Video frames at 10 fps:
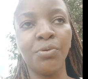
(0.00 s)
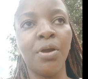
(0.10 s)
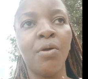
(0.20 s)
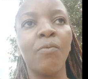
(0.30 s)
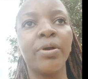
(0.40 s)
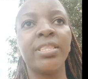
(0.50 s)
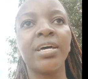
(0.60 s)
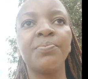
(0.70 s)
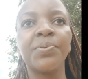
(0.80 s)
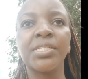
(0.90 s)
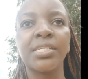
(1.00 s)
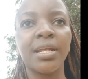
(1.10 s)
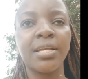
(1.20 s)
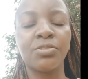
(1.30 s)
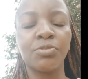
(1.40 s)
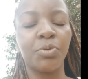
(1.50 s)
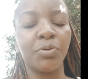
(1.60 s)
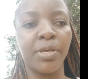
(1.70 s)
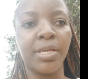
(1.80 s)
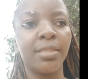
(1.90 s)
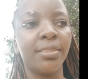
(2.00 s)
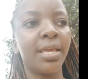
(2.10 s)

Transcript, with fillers: you when that person gets to be weak